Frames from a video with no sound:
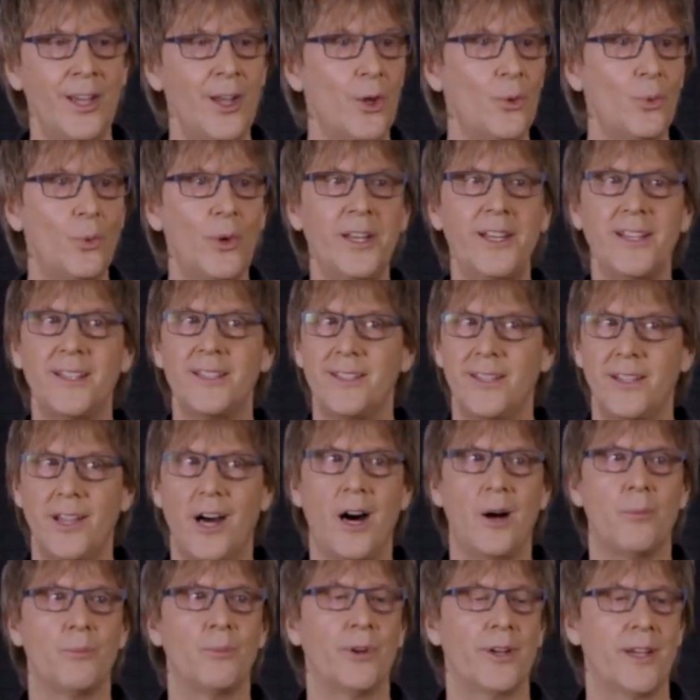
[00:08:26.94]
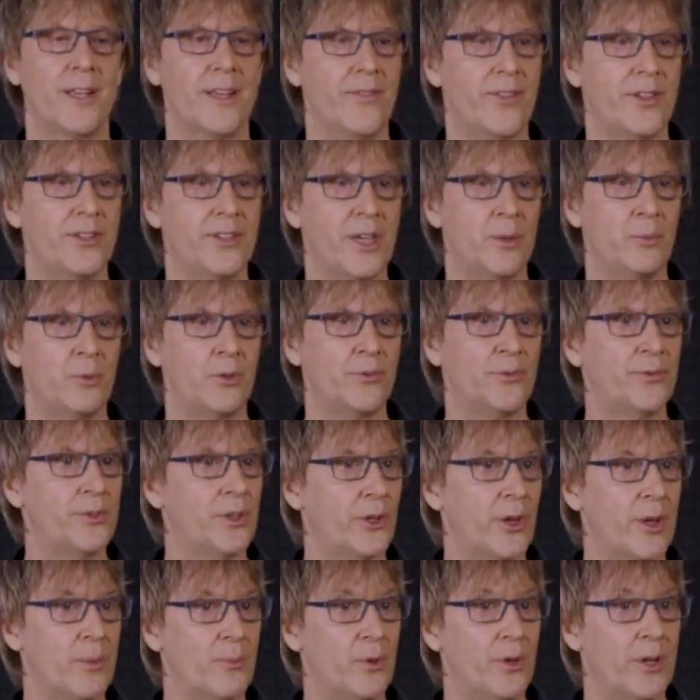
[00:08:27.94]
We did not bring in the doubled
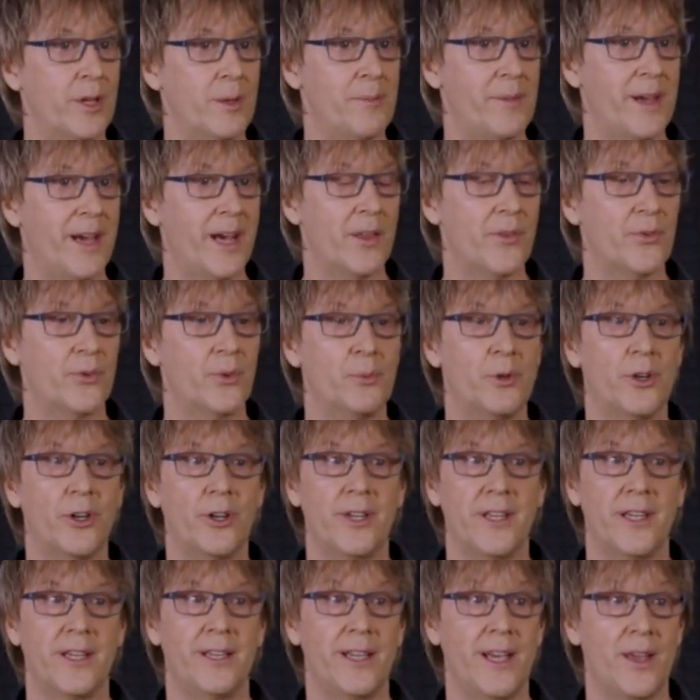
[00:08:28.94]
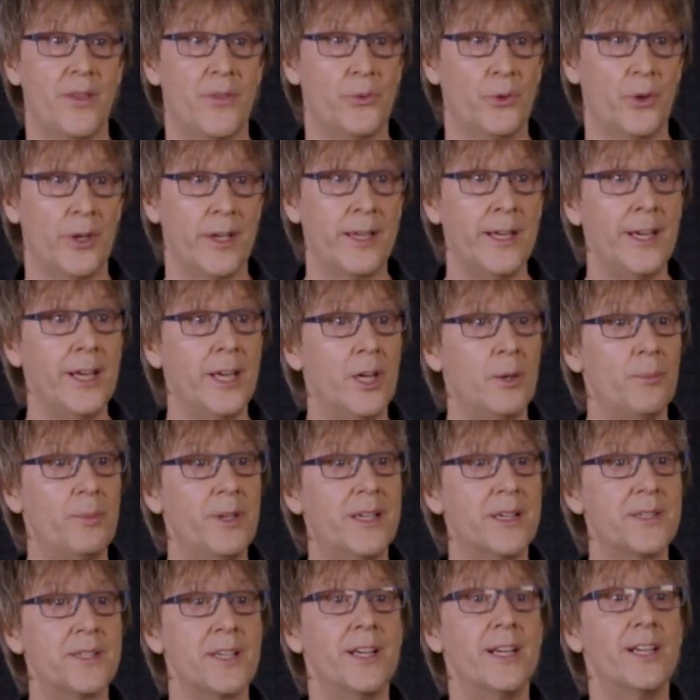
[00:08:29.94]
floating point math from RDNA 3
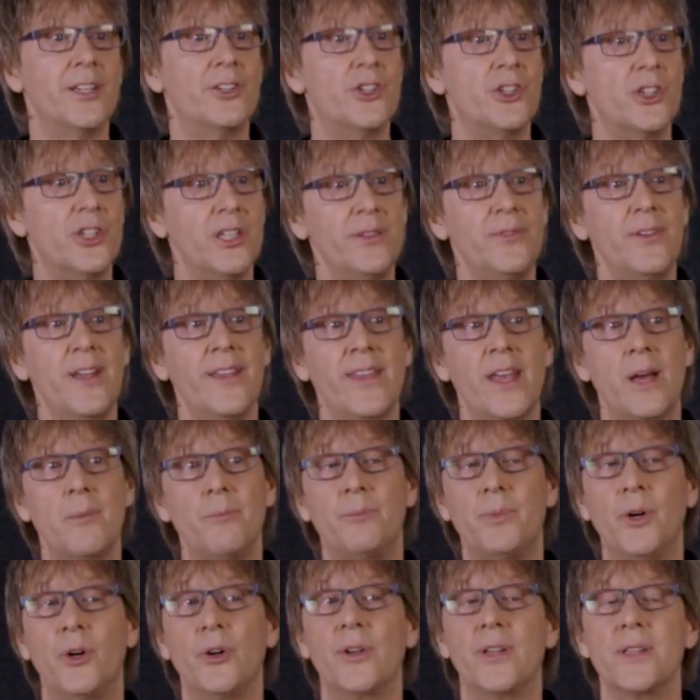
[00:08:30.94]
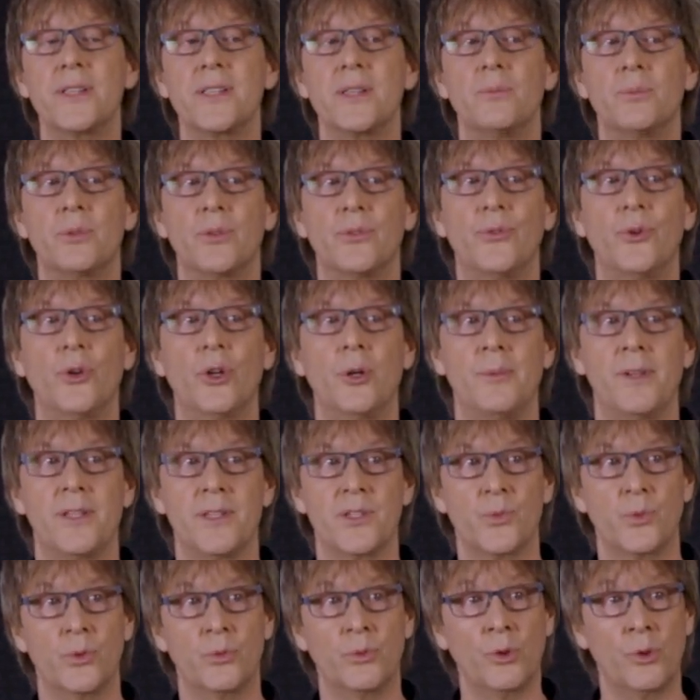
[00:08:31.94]
because achieving that bonus in
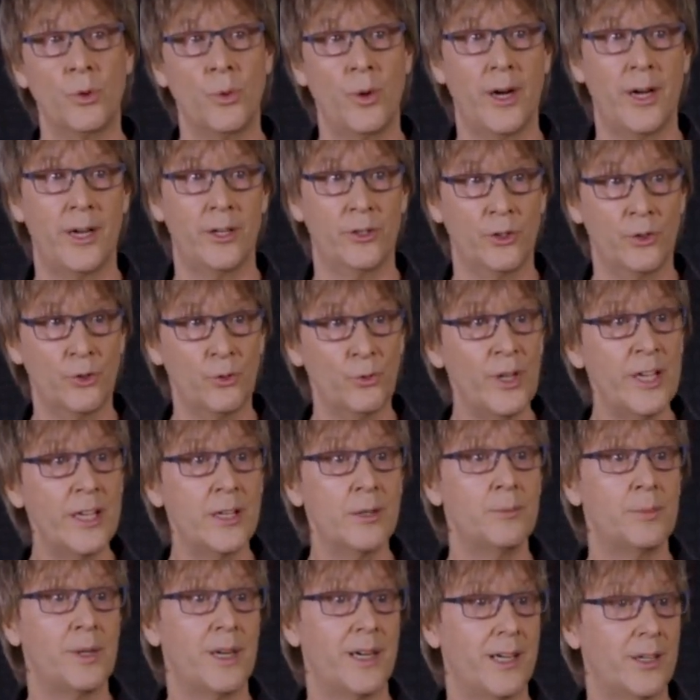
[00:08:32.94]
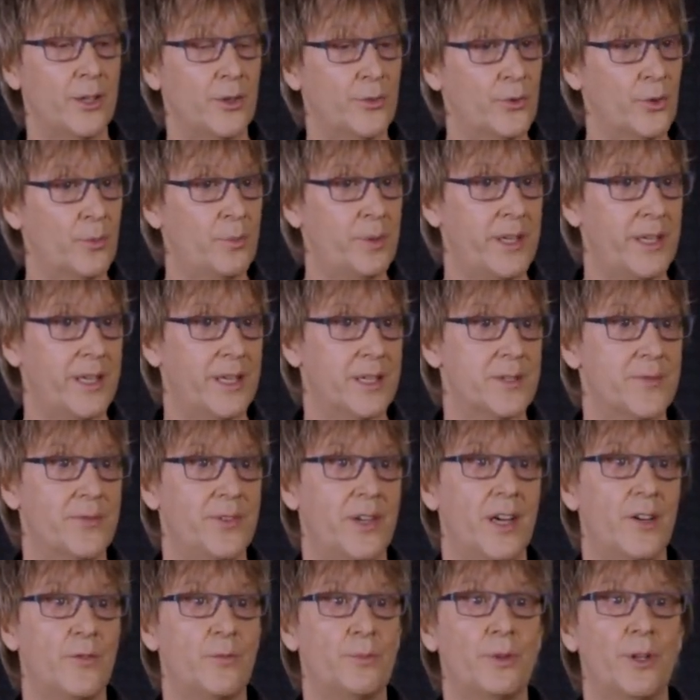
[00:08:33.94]
performance would require a recompile for
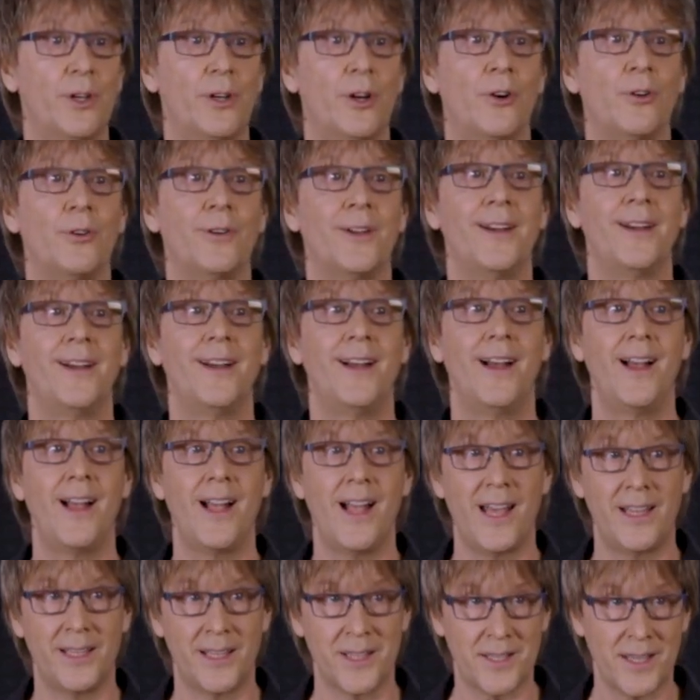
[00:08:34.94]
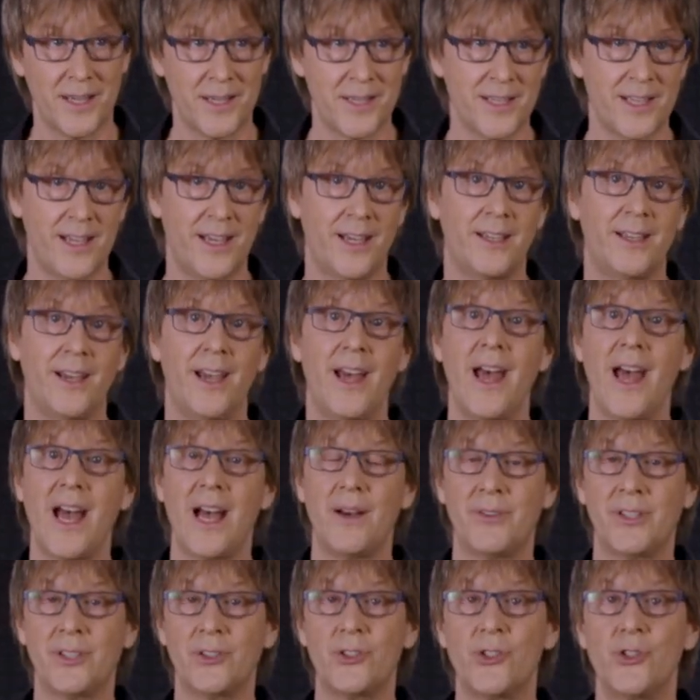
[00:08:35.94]
PS5 Pro. And as I said,
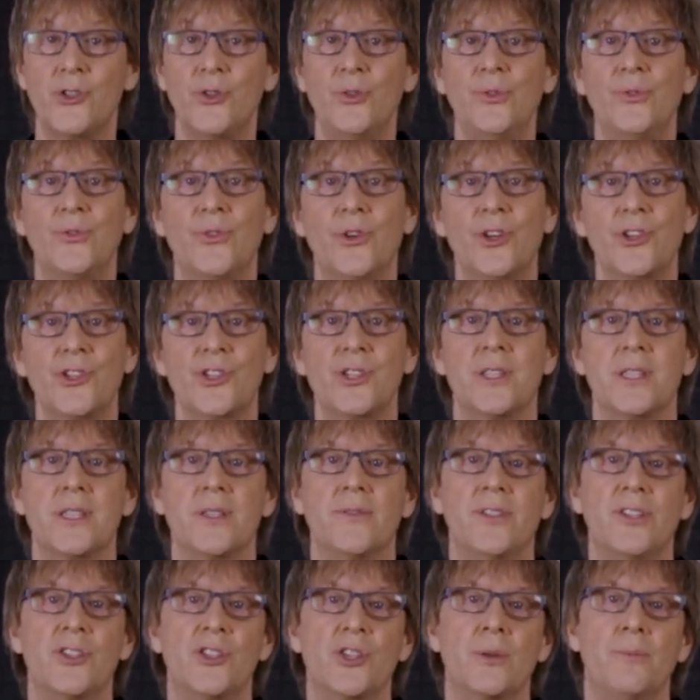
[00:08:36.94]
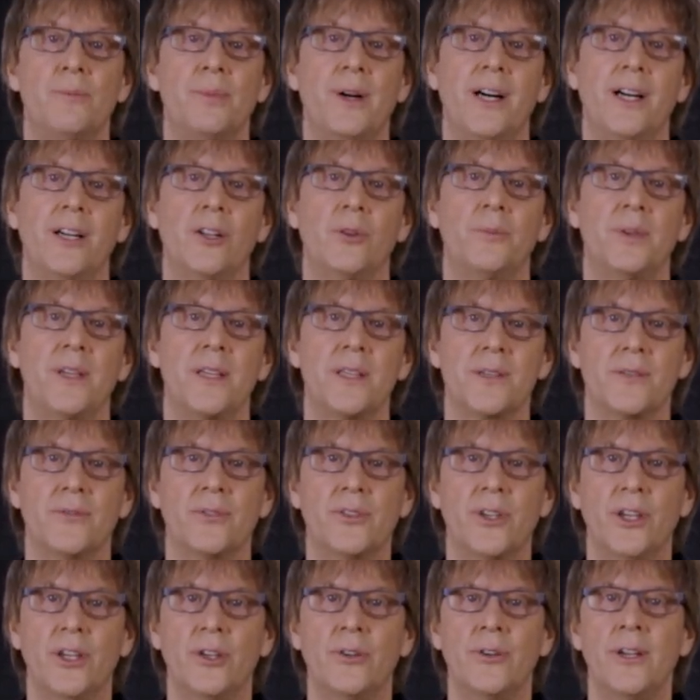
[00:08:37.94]
having two versions of each compiled piece of
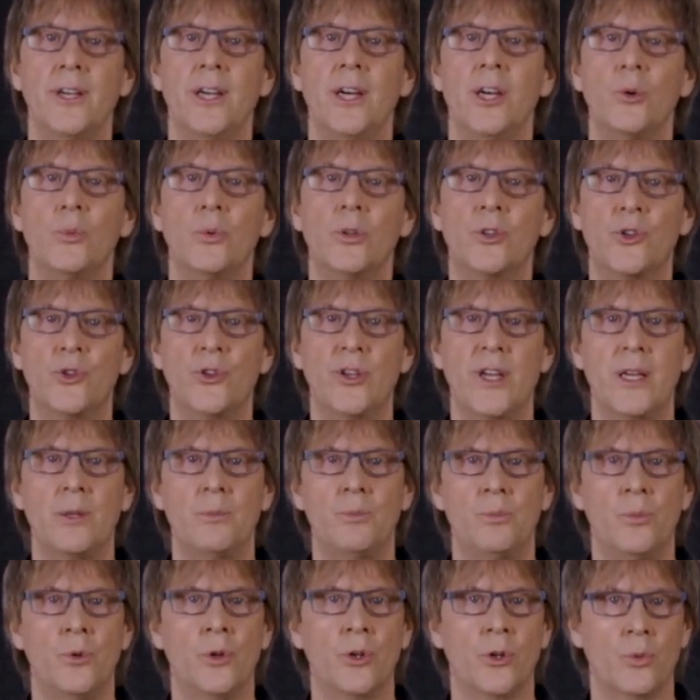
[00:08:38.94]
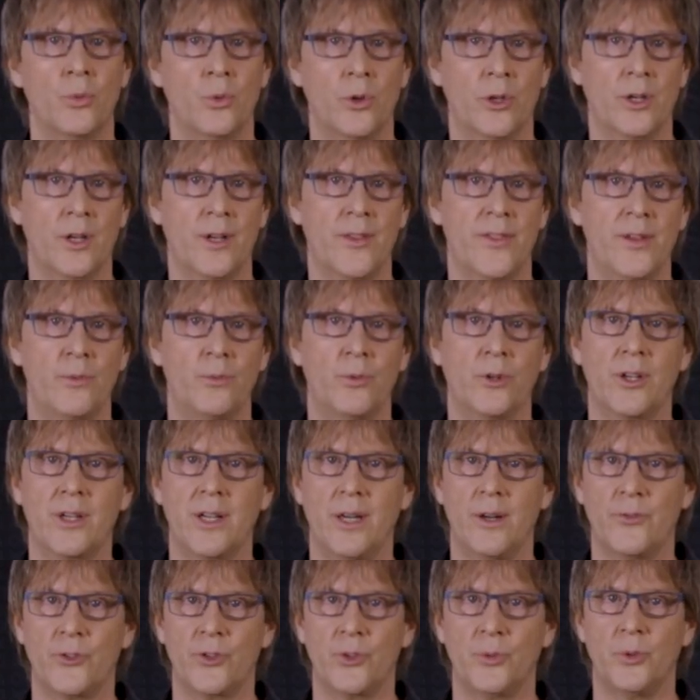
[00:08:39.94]
code would create more work than we're
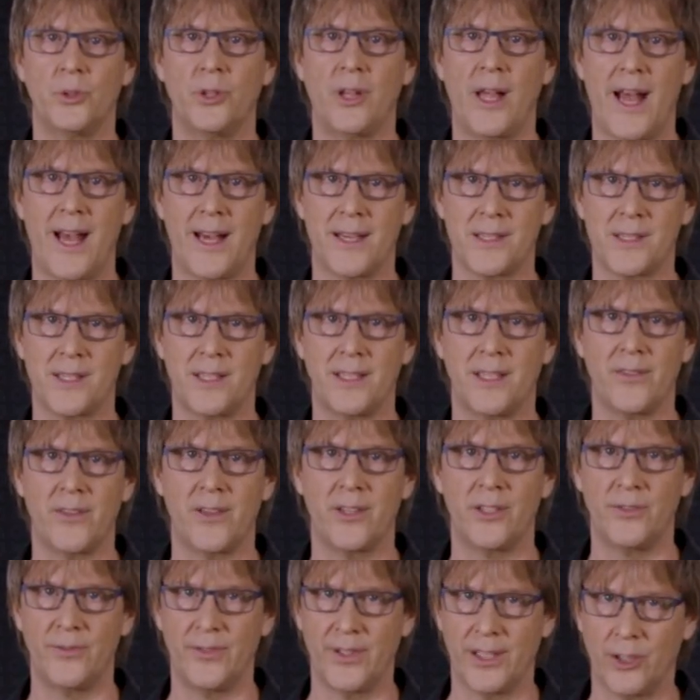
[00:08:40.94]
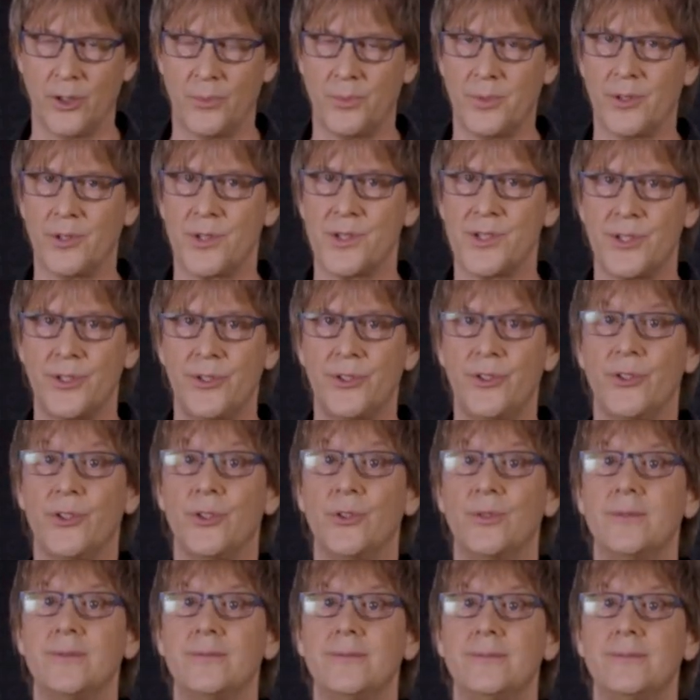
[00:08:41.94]
comfortable asking the developers to do.